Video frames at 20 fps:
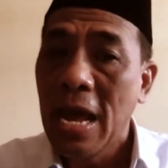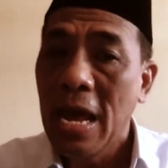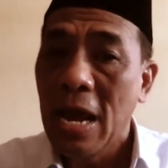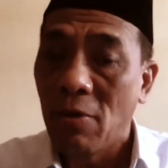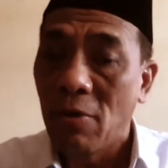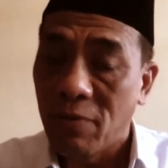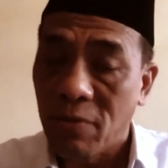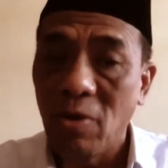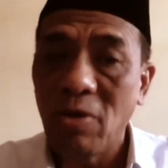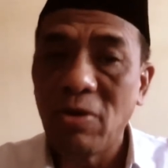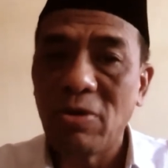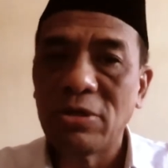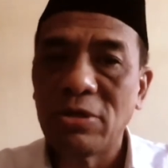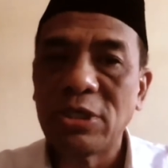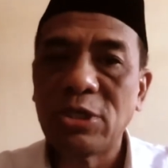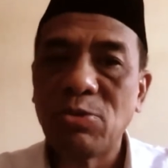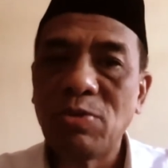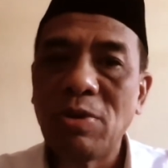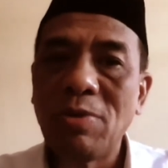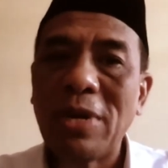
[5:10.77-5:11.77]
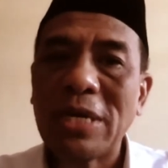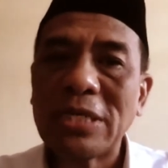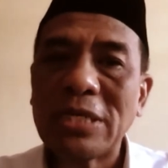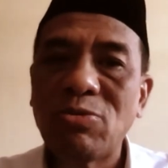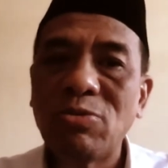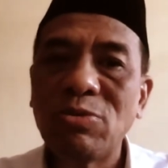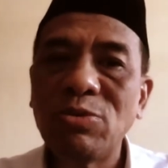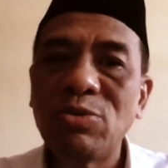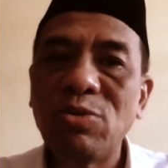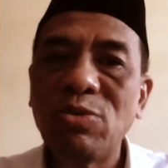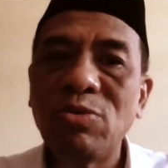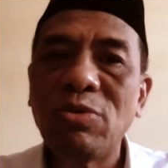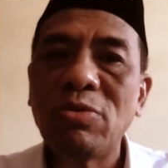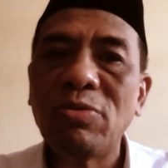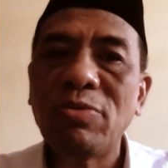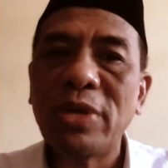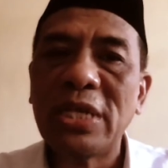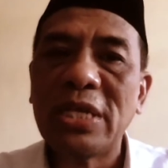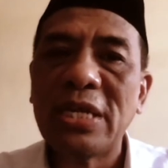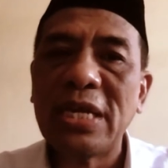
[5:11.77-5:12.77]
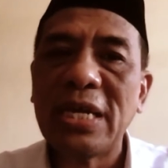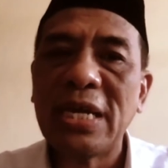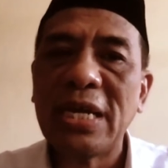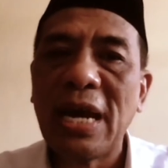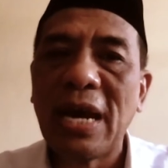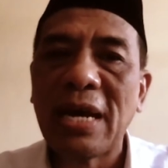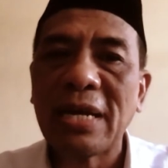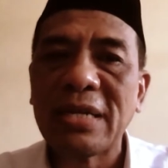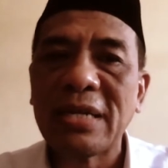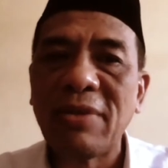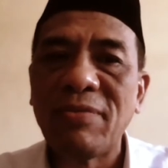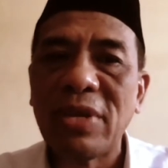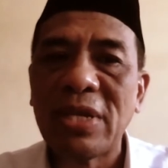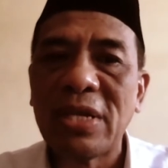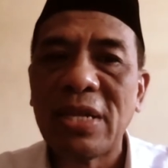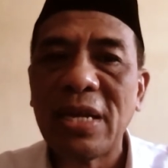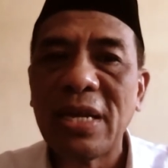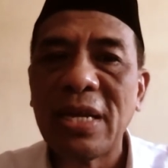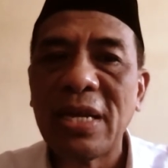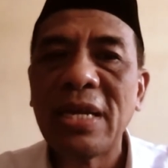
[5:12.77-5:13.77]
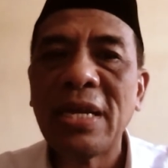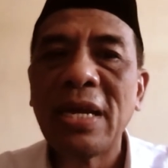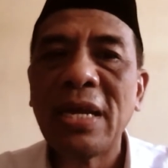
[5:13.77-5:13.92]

Of course, we must control with the activity